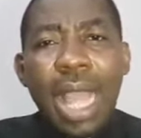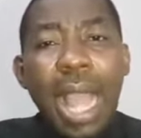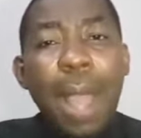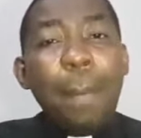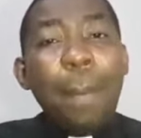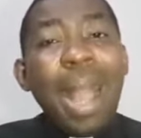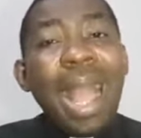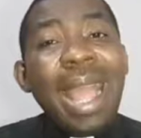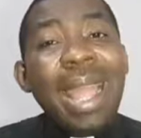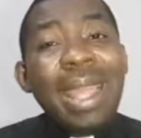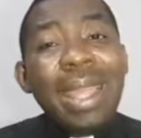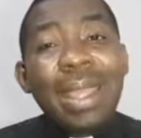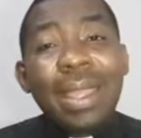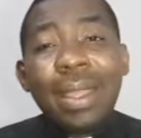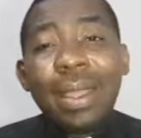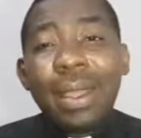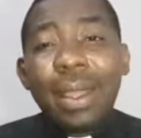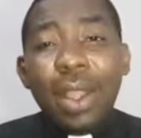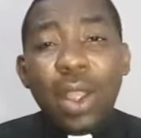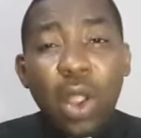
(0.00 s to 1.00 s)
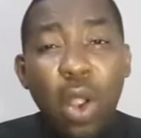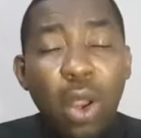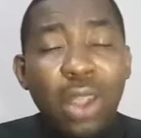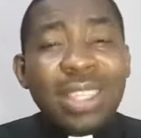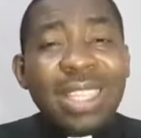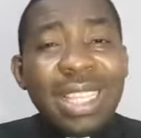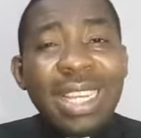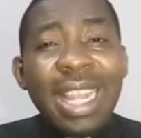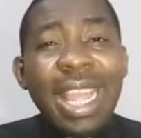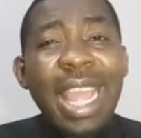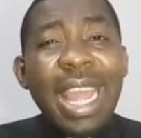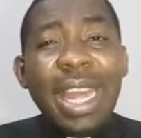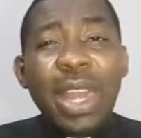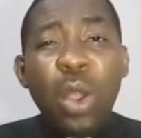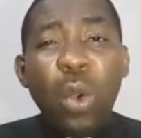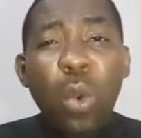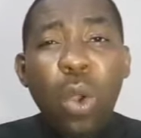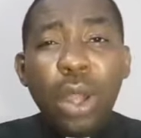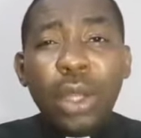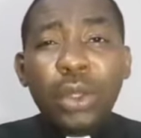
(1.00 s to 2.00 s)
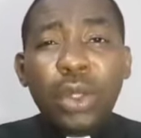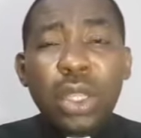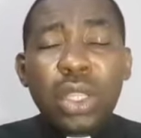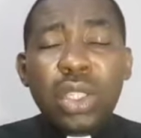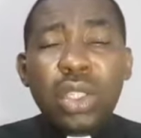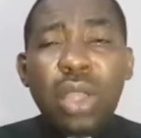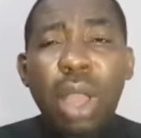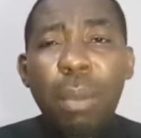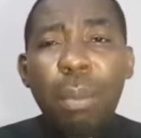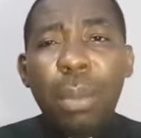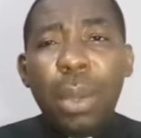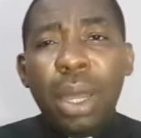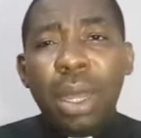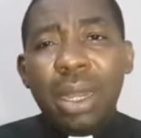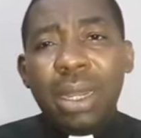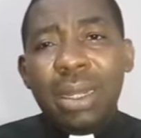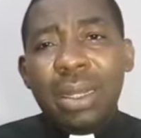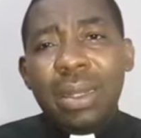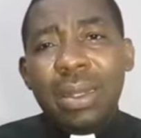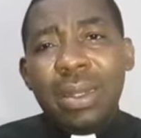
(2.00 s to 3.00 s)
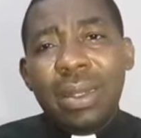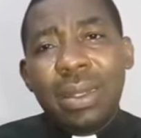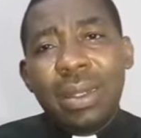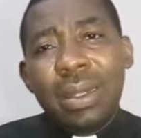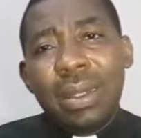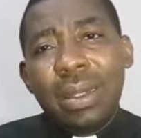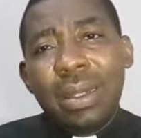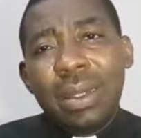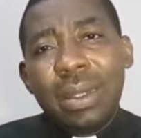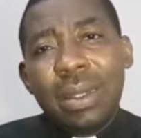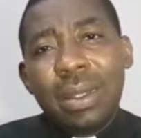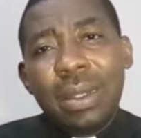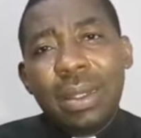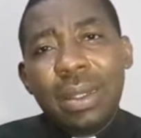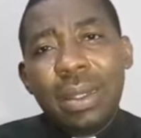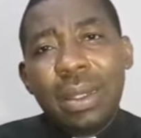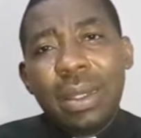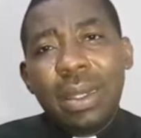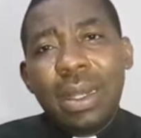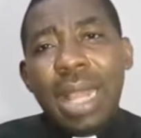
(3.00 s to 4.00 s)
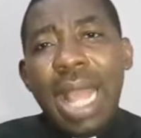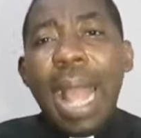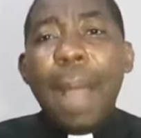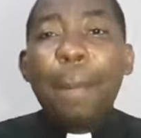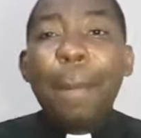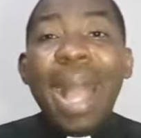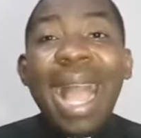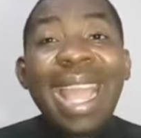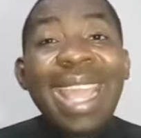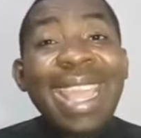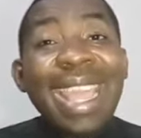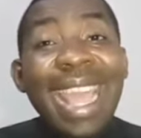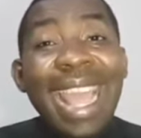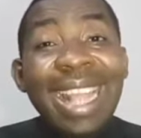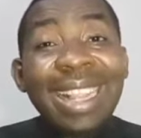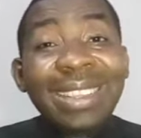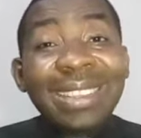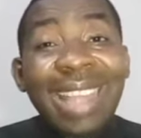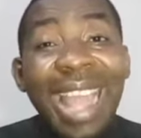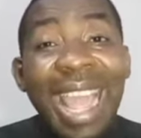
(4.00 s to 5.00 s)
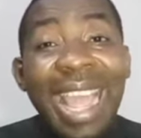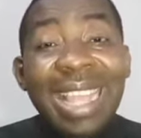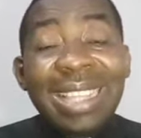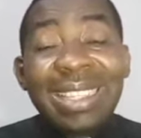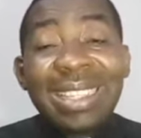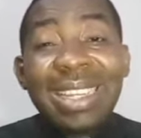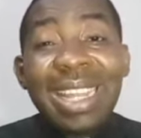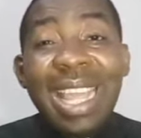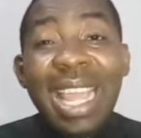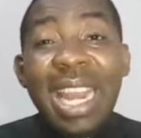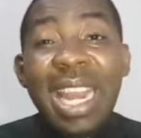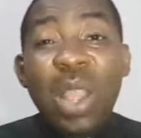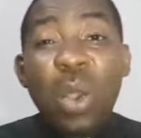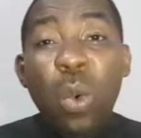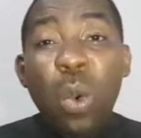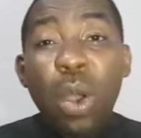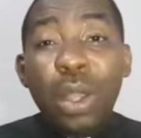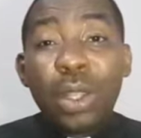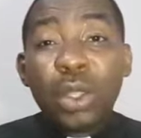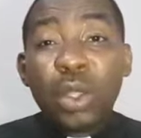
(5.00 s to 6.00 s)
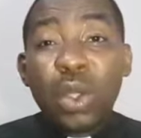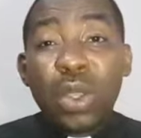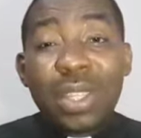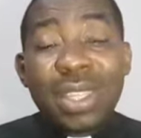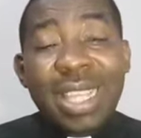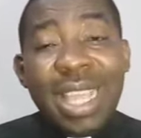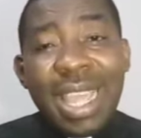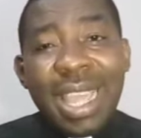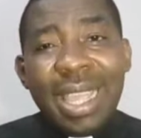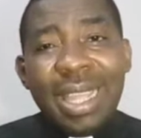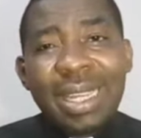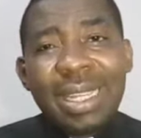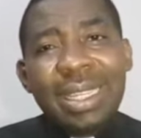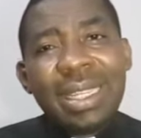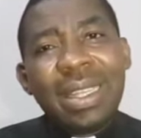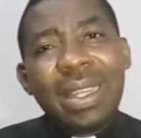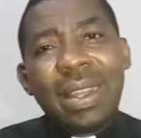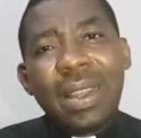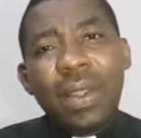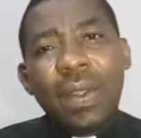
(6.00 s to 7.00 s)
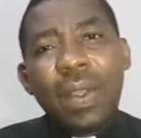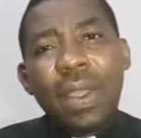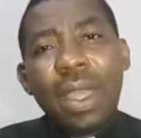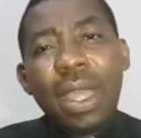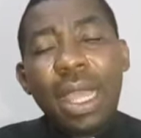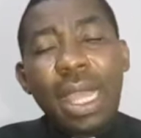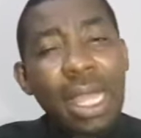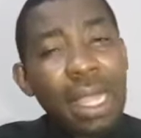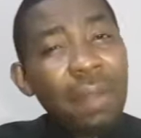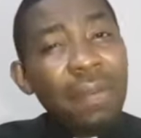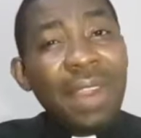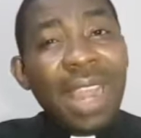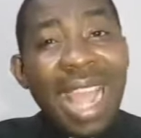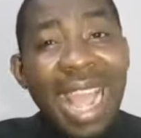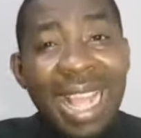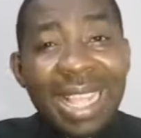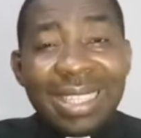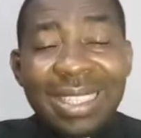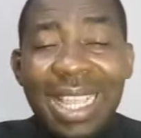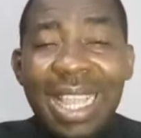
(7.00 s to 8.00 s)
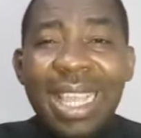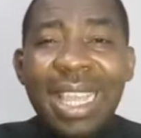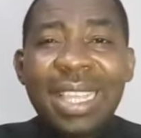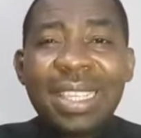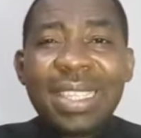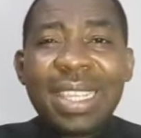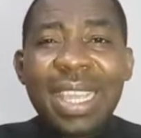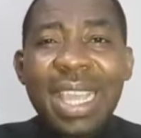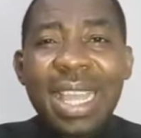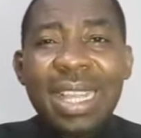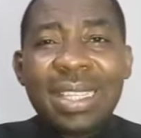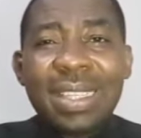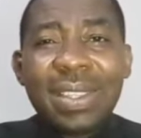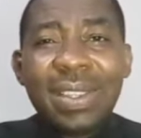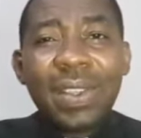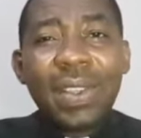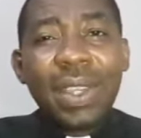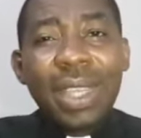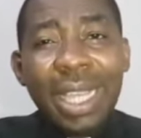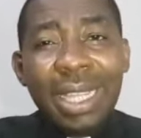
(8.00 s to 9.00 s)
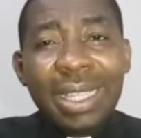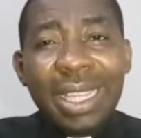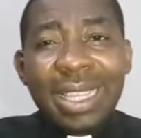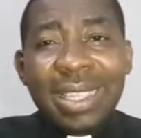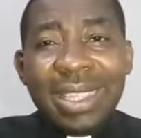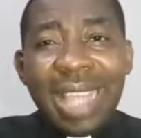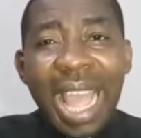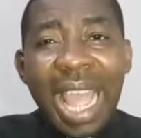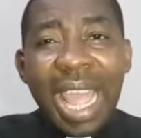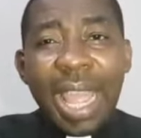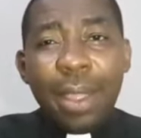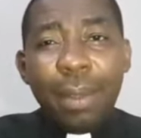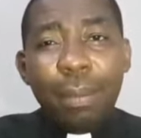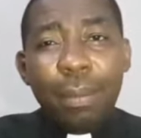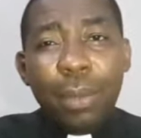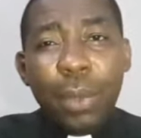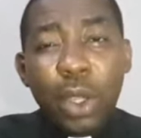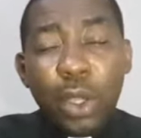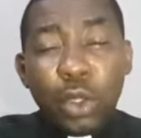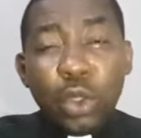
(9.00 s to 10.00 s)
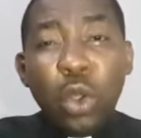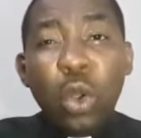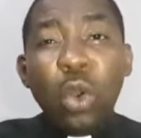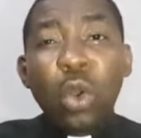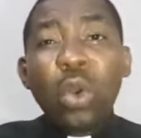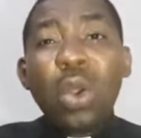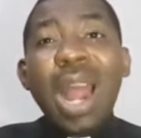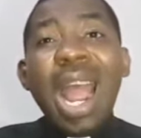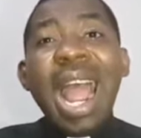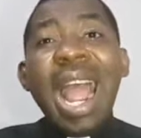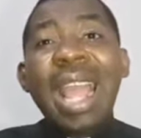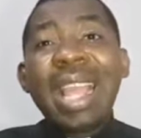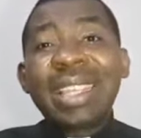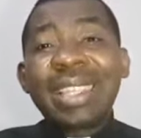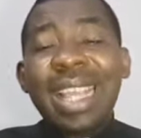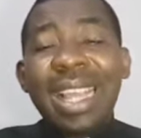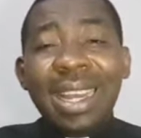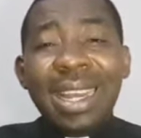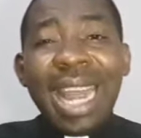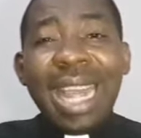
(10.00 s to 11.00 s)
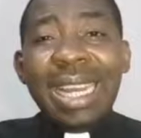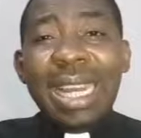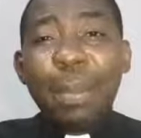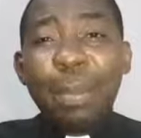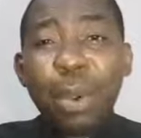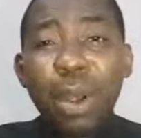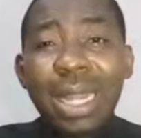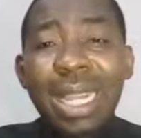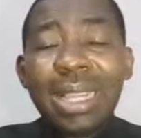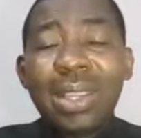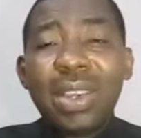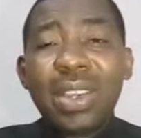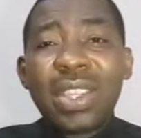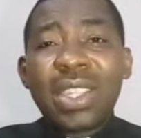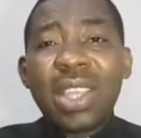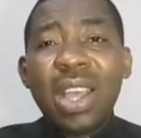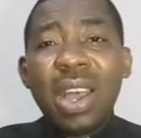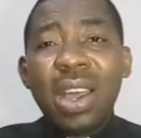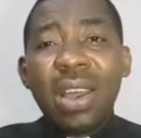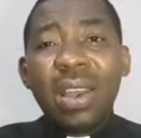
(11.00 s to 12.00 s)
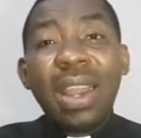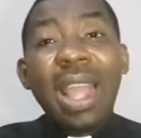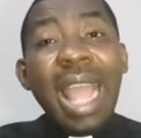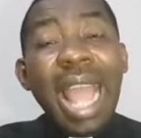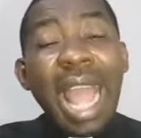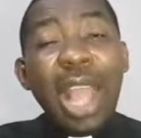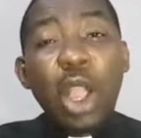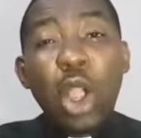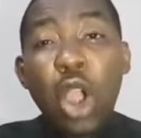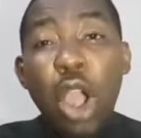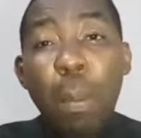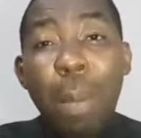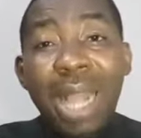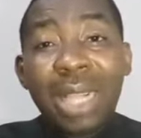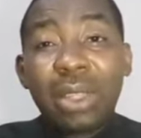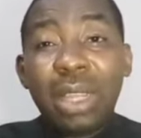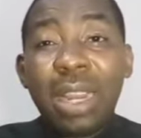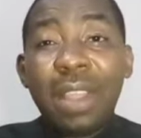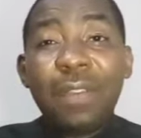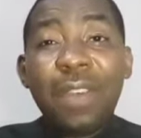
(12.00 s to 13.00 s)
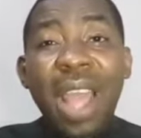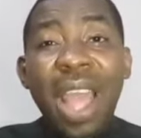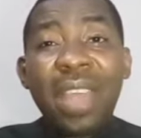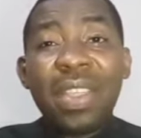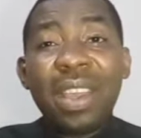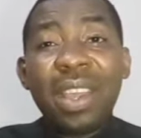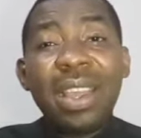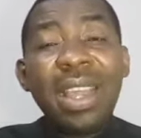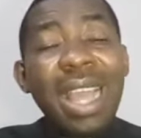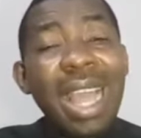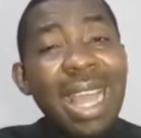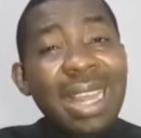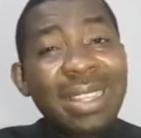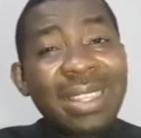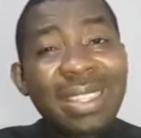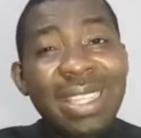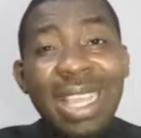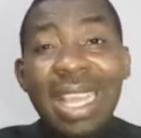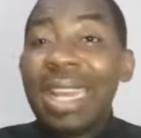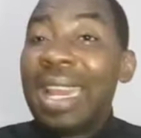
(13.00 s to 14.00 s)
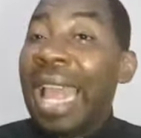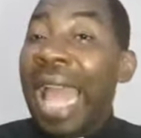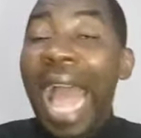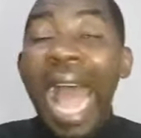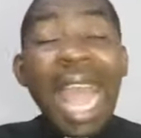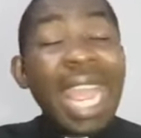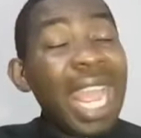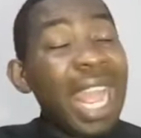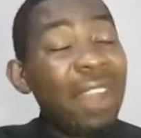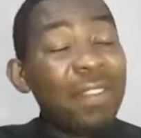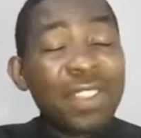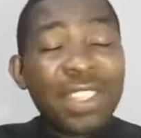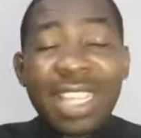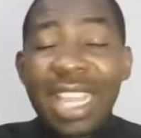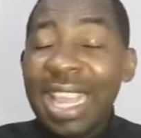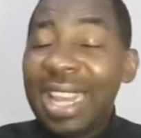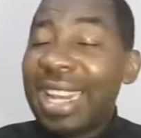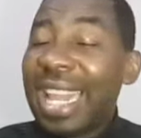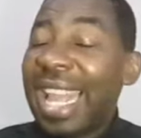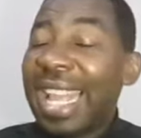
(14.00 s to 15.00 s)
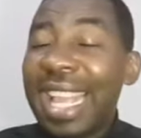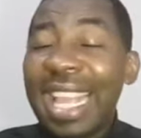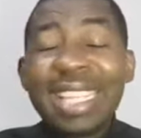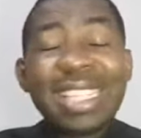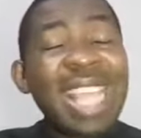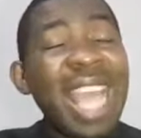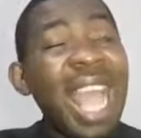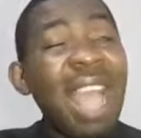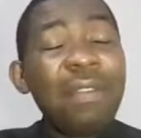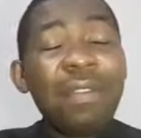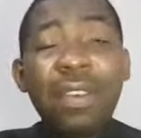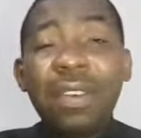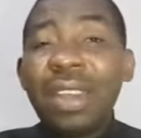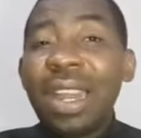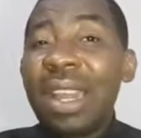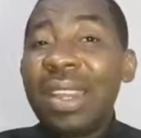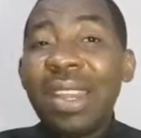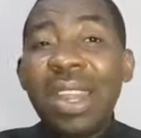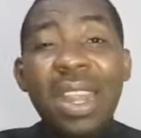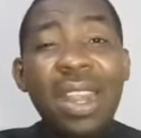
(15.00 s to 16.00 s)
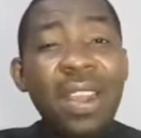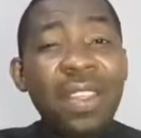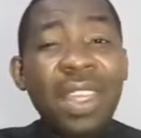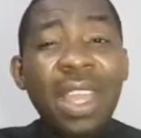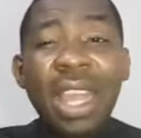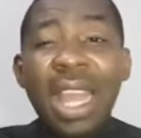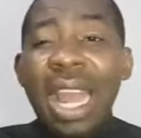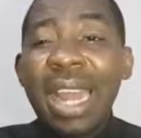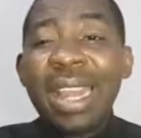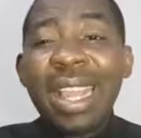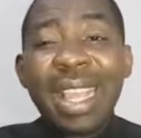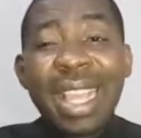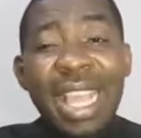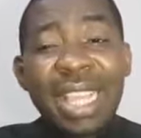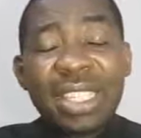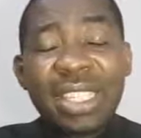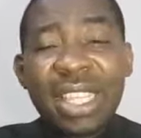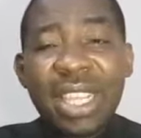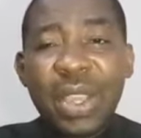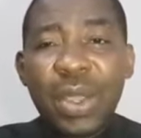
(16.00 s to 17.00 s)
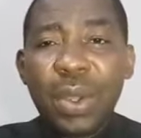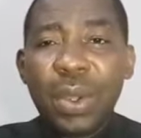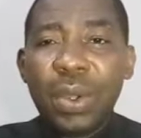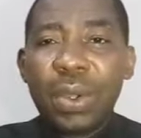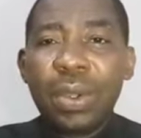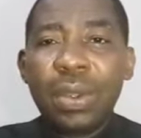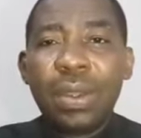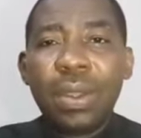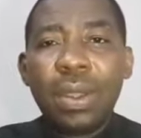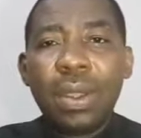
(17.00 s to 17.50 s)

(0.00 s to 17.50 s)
Am I causing anyone to stumble? Am I enticing anyone to sin? If the answer is yes, it is time to rise like the prodigal son and go back to the father and say, "I have sinned against heaven and earth and against you."